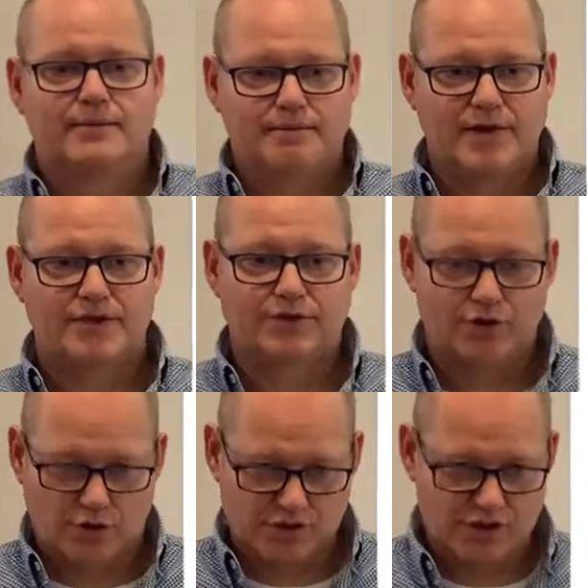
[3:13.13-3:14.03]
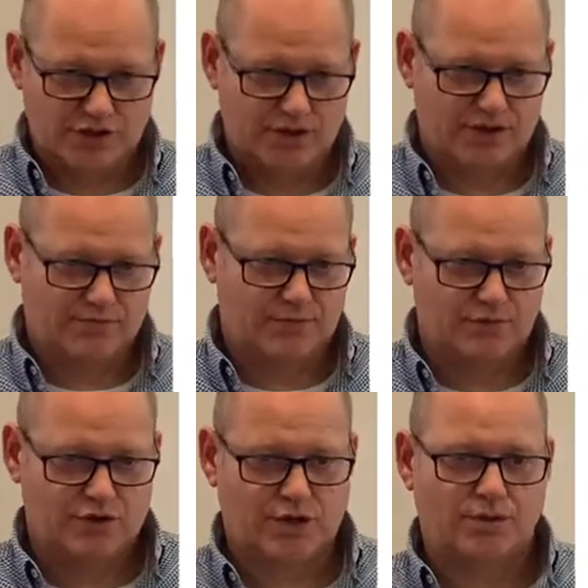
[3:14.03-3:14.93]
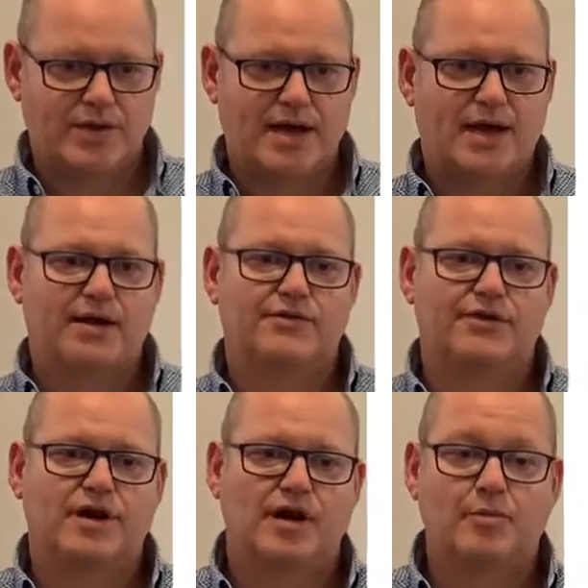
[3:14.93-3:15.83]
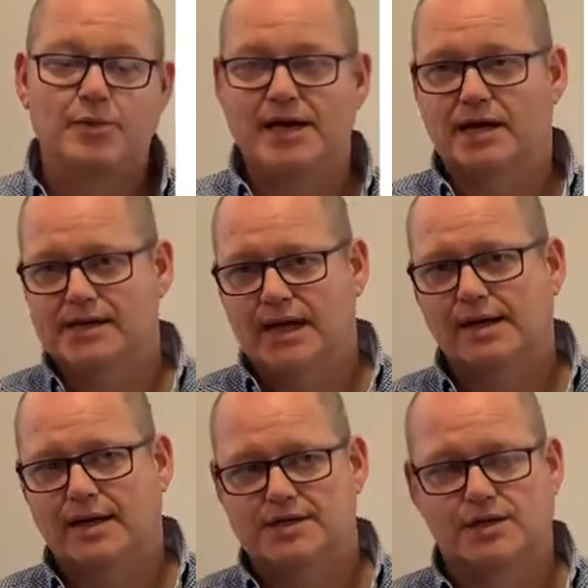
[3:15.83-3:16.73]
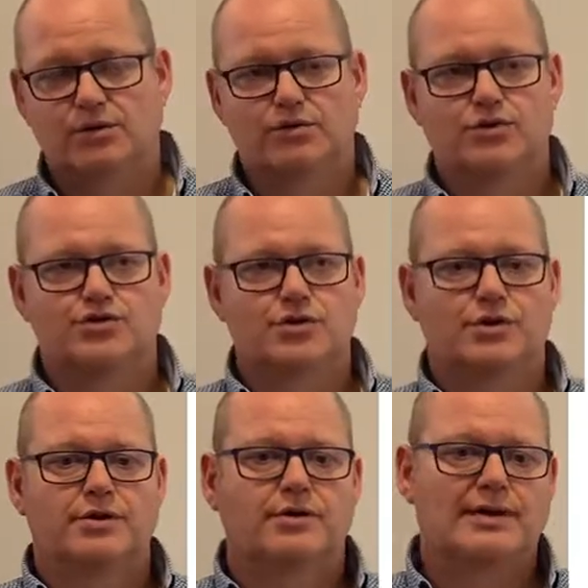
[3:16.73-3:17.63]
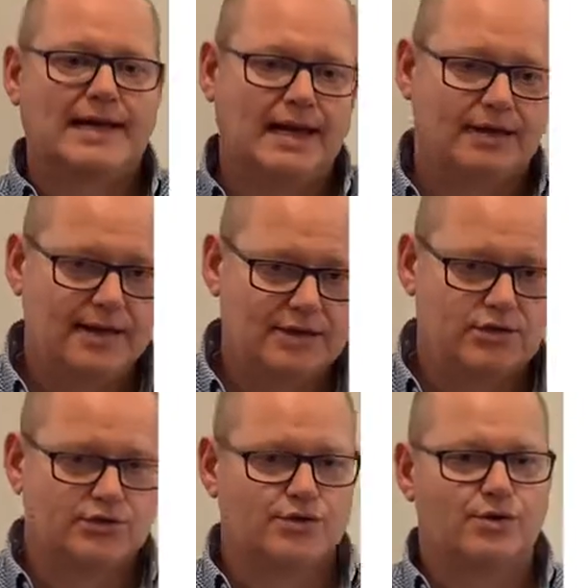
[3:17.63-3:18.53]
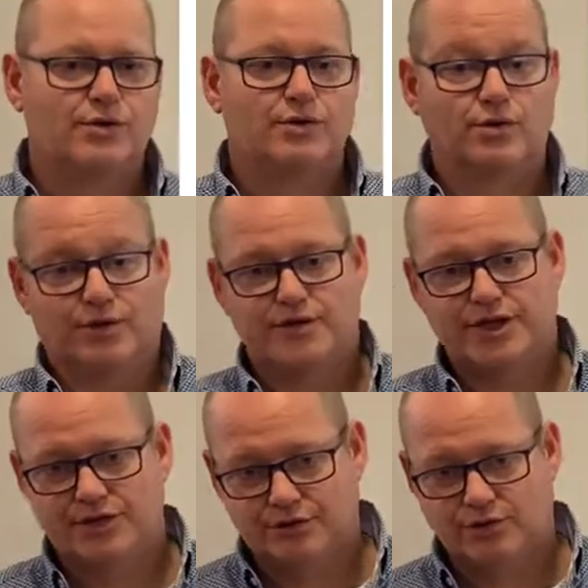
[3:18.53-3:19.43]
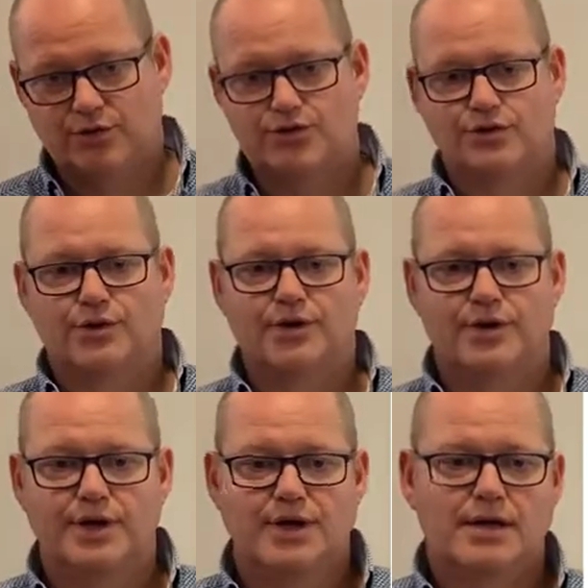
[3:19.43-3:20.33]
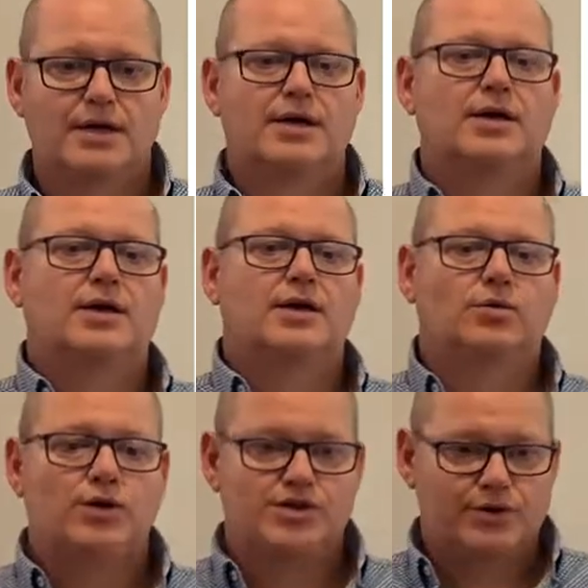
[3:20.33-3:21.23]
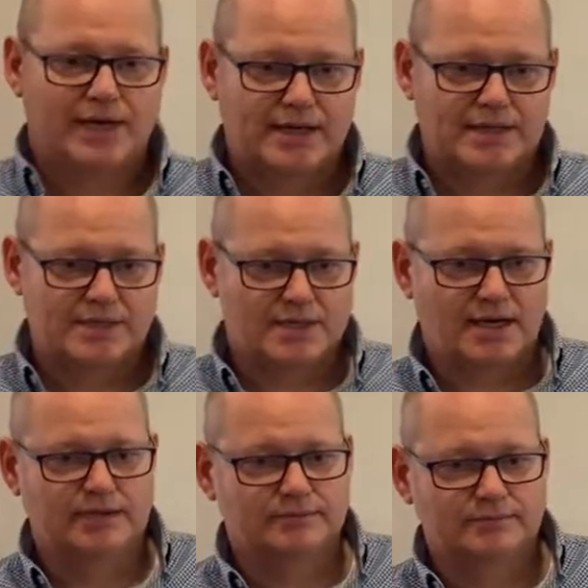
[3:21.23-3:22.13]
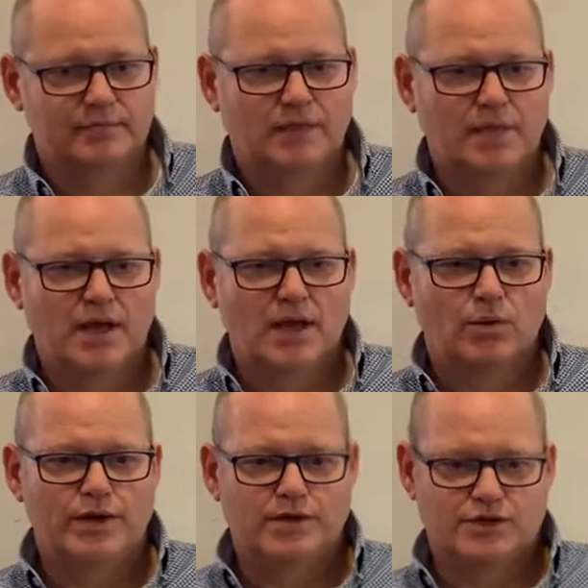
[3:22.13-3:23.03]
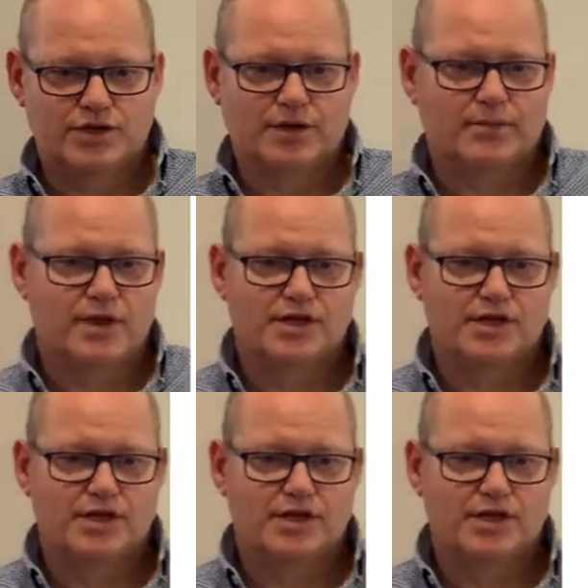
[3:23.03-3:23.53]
methodologies. So we have a PID classical controller, a lag lead controller, or a digital controller, which you can design. We use some